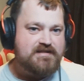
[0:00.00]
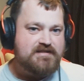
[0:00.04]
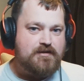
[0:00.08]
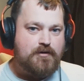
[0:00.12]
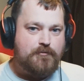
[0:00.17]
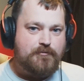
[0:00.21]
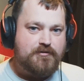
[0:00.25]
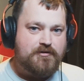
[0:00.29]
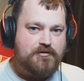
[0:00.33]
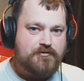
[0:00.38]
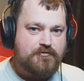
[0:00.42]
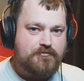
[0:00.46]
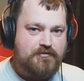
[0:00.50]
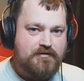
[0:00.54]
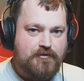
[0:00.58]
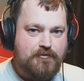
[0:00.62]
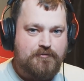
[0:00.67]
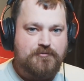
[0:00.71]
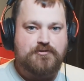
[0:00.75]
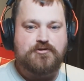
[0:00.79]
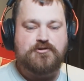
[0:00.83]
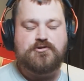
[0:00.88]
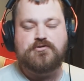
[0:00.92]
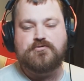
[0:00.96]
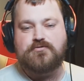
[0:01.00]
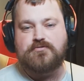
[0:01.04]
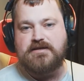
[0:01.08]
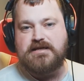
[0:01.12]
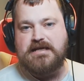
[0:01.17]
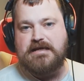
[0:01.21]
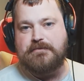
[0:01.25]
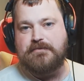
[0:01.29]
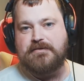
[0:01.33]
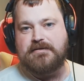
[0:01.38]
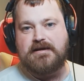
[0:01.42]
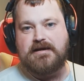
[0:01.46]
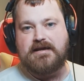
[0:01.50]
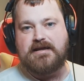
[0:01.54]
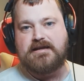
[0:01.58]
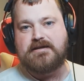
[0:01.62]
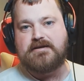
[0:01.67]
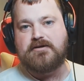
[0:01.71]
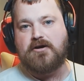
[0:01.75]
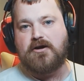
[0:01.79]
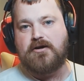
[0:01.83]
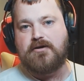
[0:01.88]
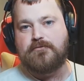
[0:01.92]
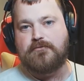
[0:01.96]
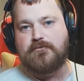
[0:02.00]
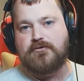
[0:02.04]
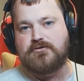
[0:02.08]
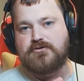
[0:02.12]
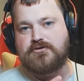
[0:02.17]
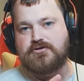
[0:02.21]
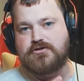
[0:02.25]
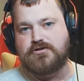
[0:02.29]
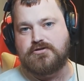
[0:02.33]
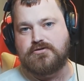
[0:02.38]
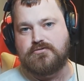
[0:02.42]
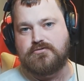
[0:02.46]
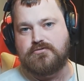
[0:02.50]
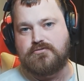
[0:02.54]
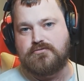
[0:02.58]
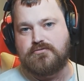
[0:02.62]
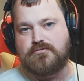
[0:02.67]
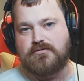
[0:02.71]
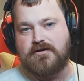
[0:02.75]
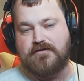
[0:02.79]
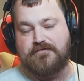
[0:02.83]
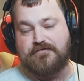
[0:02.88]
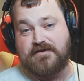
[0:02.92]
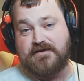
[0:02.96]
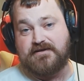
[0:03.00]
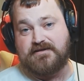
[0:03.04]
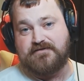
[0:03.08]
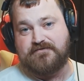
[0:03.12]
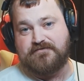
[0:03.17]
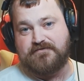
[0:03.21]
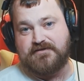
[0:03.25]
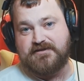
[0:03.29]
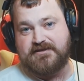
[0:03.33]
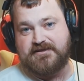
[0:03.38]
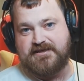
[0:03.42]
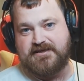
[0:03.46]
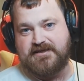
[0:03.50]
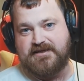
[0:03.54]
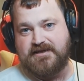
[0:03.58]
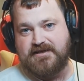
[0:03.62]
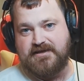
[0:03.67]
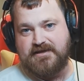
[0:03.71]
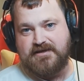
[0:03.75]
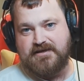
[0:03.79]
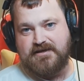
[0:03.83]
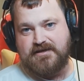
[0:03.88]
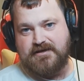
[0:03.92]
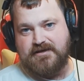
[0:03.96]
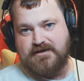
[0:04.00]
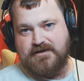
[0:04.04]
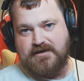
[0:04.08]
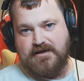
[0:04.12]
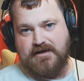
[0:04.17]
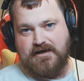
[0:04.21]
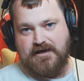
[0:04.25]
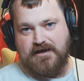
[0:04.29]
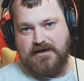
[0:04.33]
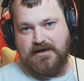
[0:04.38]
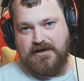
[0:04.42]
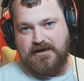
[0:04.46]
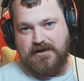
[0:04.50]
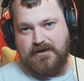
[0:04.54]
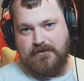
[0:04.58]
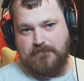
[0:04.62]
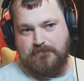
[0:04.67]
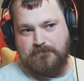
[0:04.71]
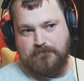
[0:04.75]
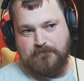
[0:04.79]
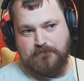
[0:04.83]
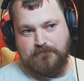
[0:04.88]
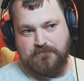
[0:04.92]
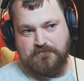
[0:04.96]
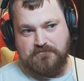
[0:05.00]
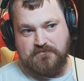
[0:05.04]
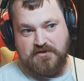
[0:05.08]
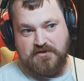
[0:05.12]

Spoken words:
I want to do that on stream, and I want to effectively, I'm